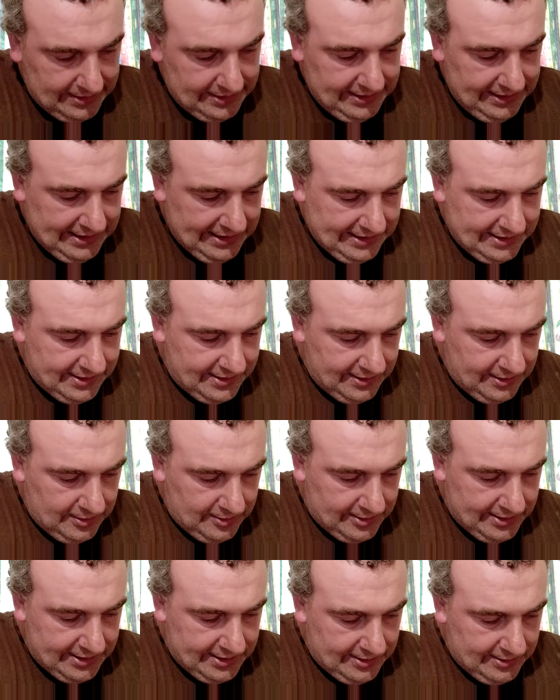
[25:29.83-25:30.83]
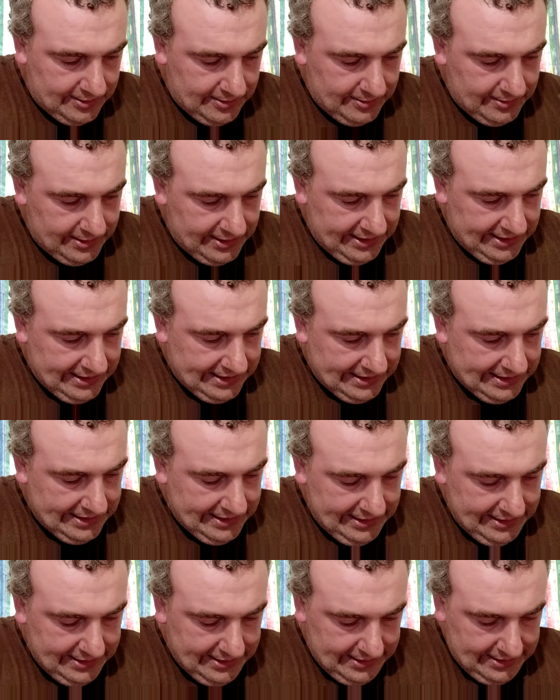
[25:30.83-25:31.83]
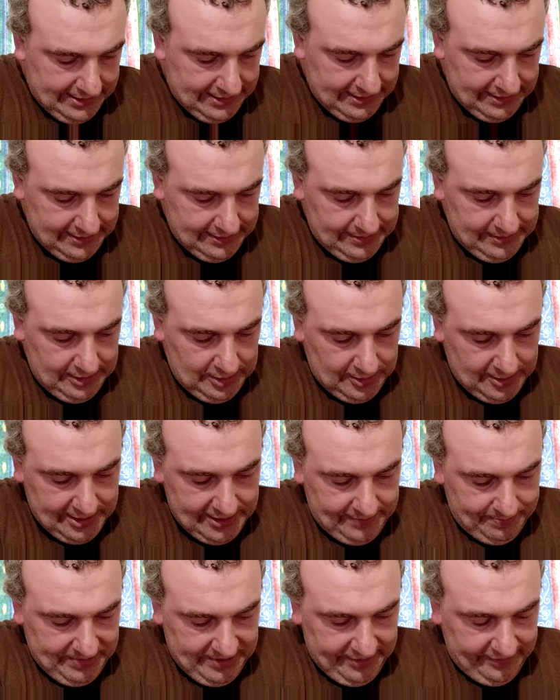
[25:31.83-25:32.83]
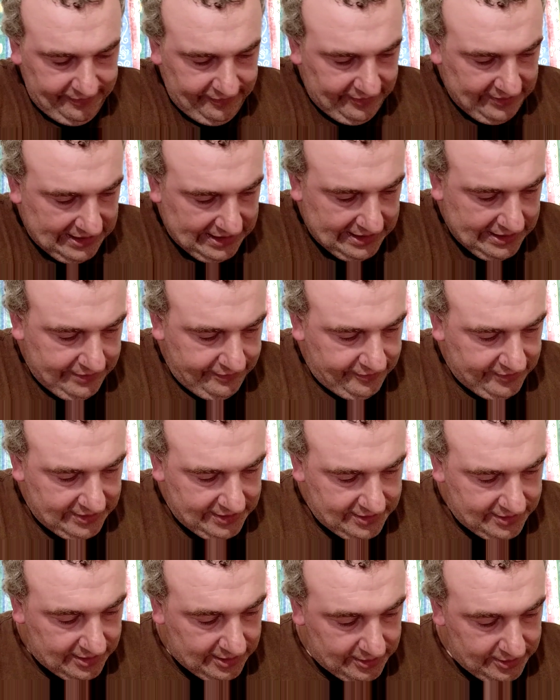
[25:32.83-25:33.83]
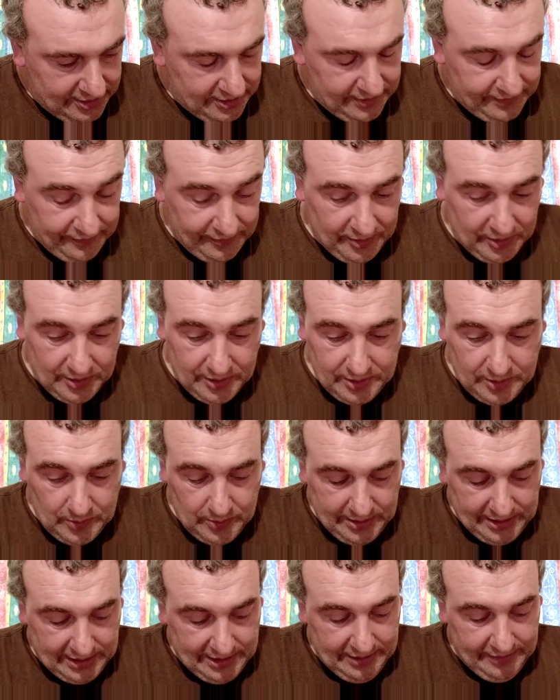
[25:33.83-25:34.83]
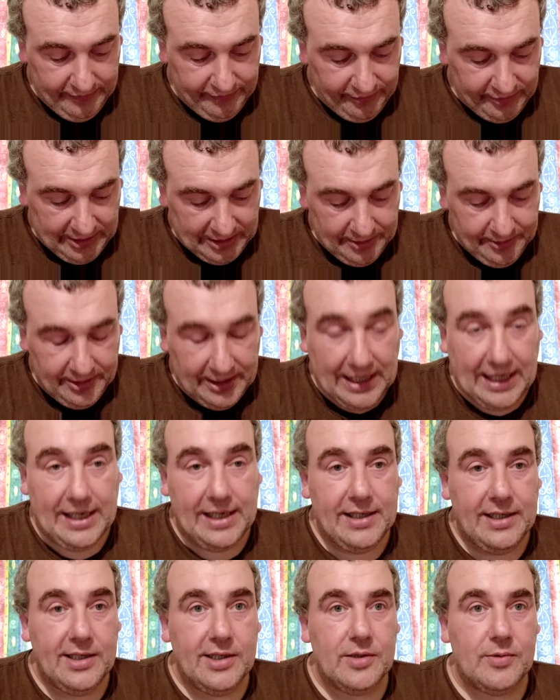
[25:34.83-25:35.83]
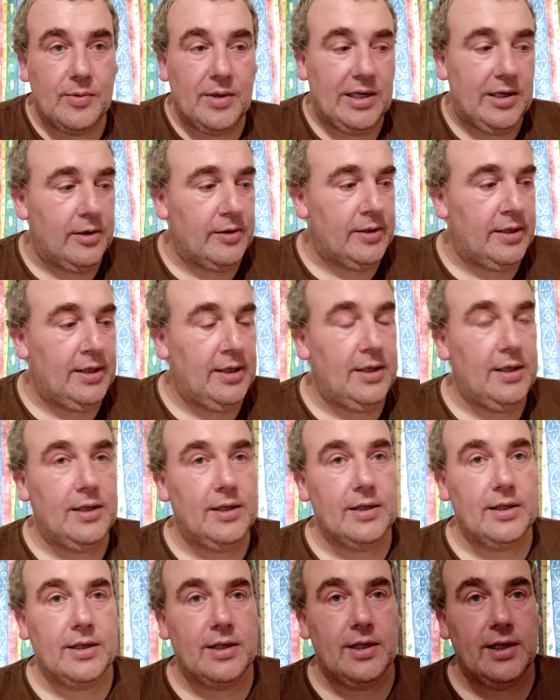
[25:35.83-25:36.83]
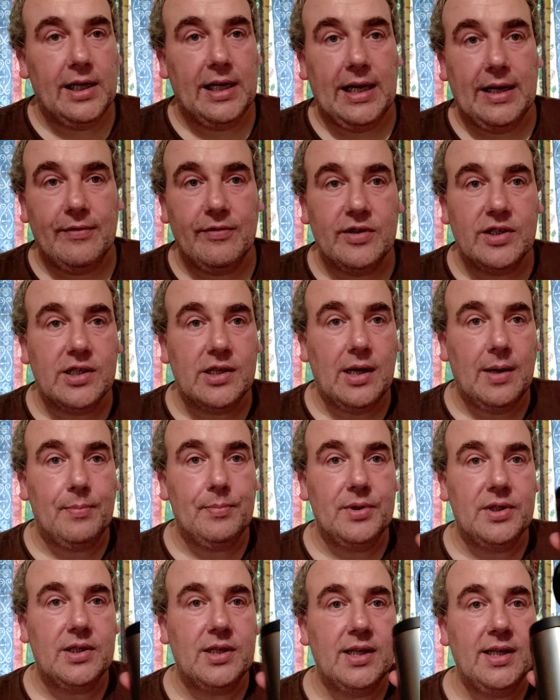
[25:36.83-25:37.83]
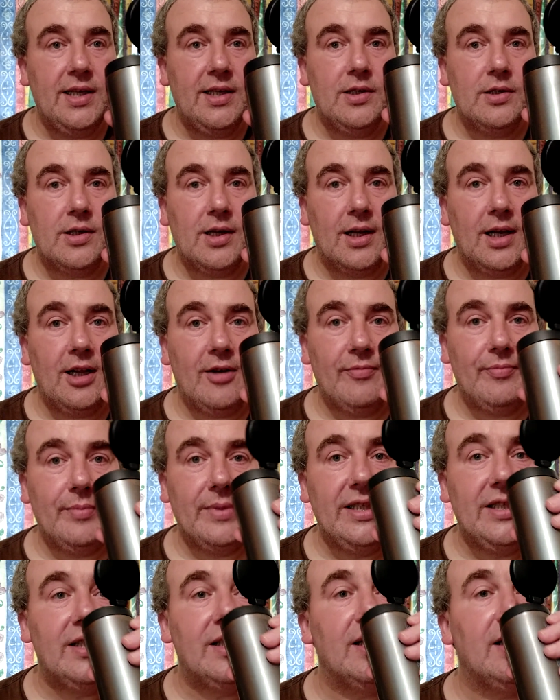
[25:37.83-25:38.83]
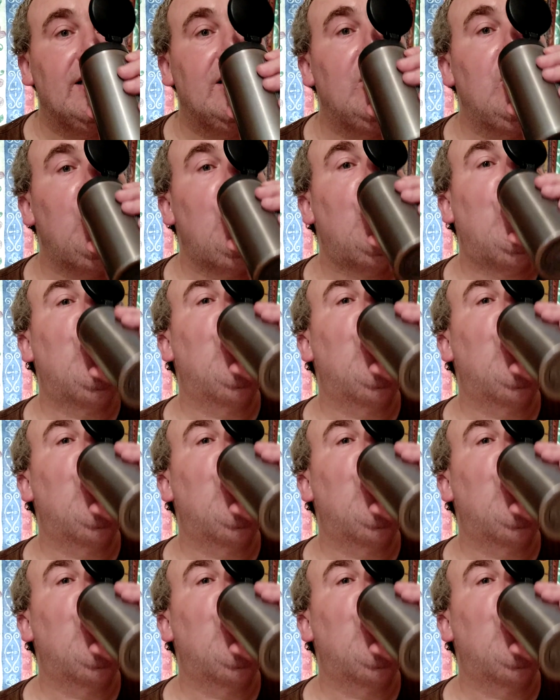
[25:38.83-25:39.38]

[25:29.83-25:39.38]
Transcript: yeah, it's a nice RDA and nice bit of flavour in it. So I just thought I'd quickly throw that in as well. I'm going to have a sup of tea because I love me tea.